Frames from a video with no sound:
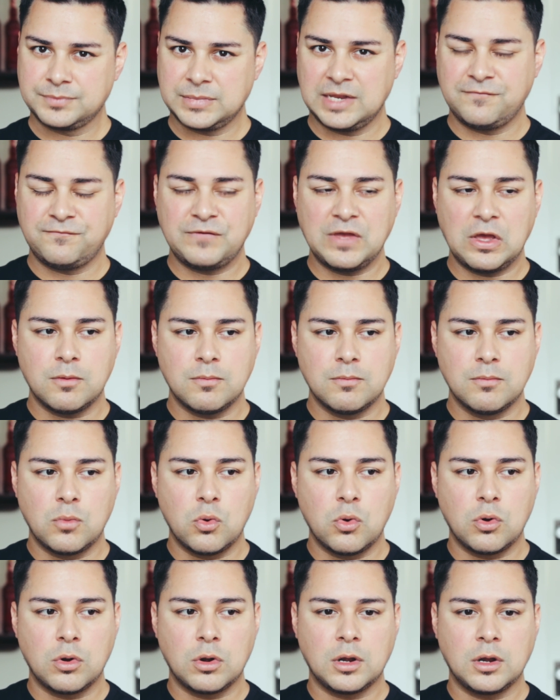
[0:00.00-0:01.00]
It felt
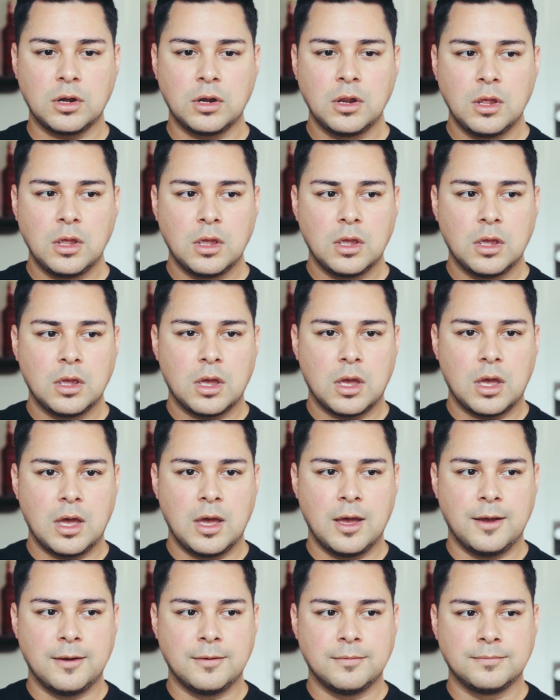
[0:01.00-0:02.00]
more
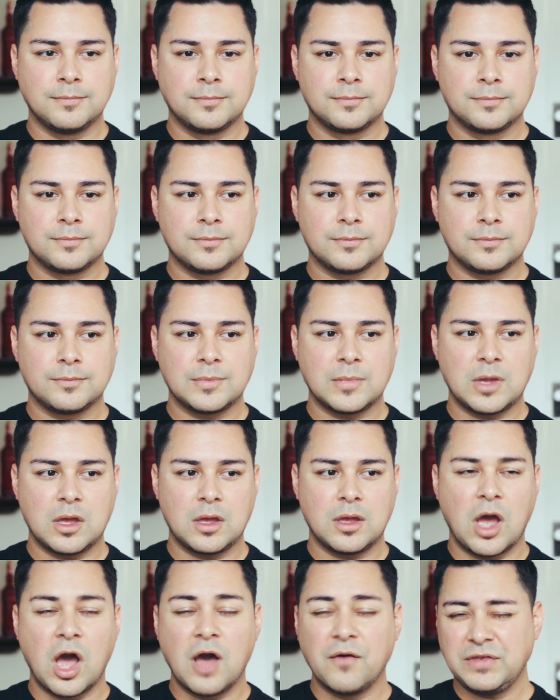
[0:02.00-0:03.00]

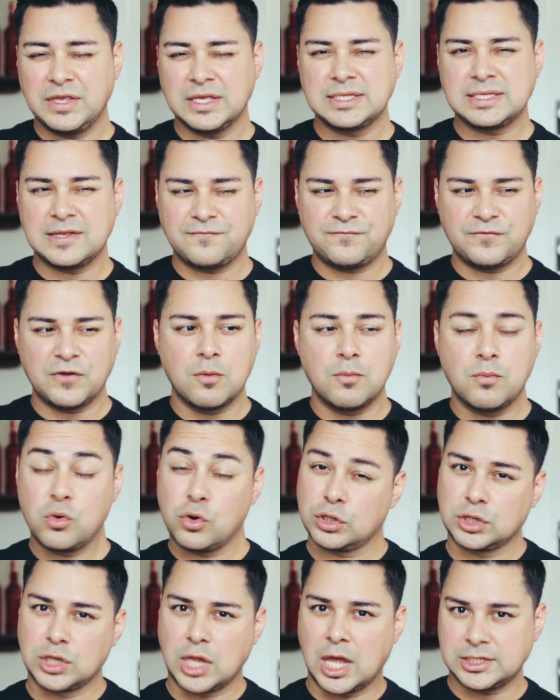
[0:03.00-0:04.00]
obvious. It felt
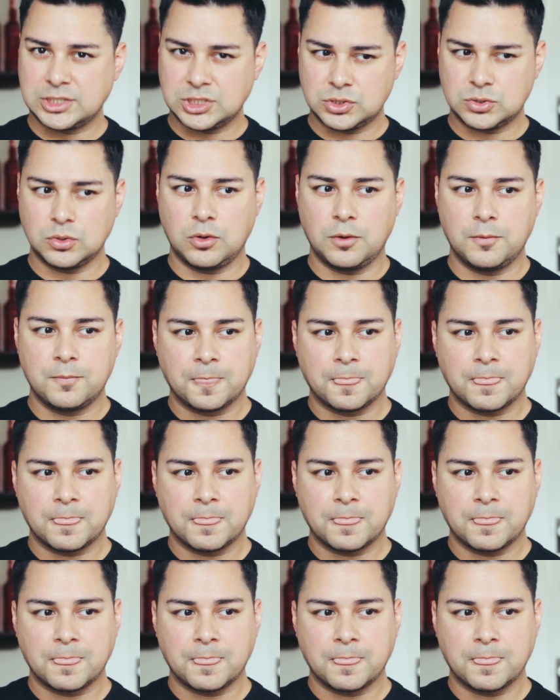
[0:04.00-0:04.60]
more logical.